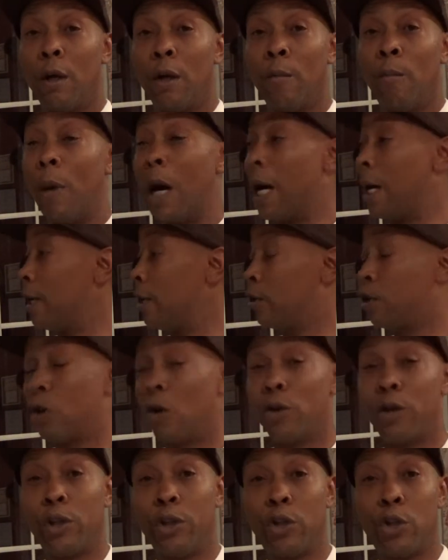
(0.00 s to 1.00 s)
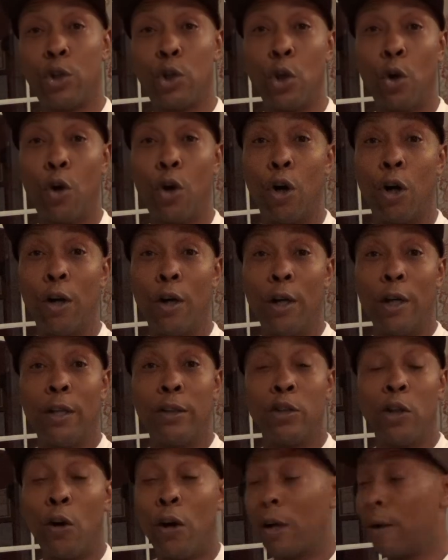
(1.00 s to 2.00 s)
Mom, let's go to the store.
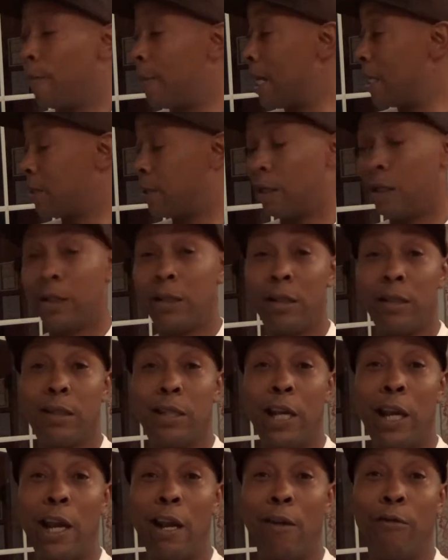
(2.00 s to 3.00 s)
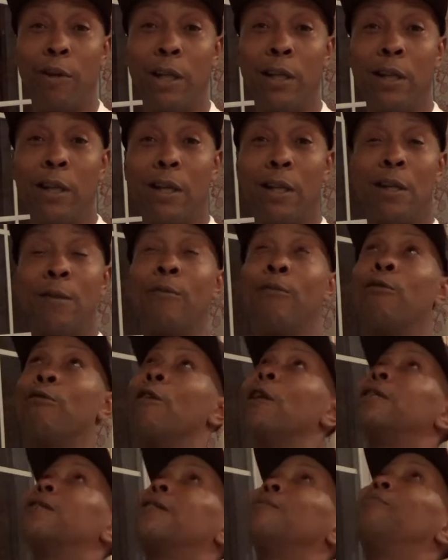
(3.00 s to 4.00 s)
Talking to my sister Terry.
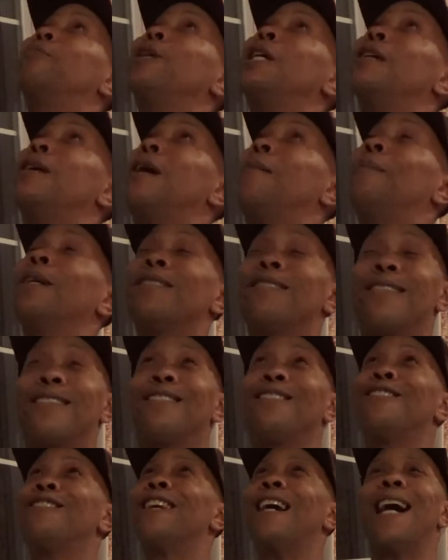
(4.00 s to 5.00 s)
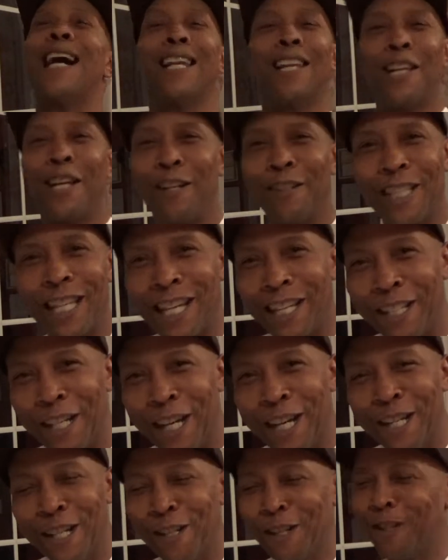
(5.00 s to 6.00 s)
Recipe, my sister Terry. I love getting
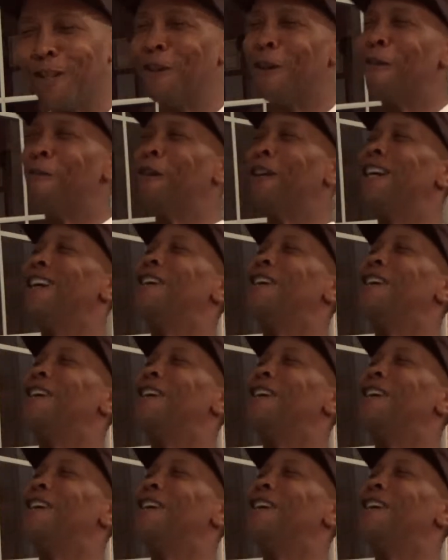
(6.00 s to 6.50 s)
her in the story.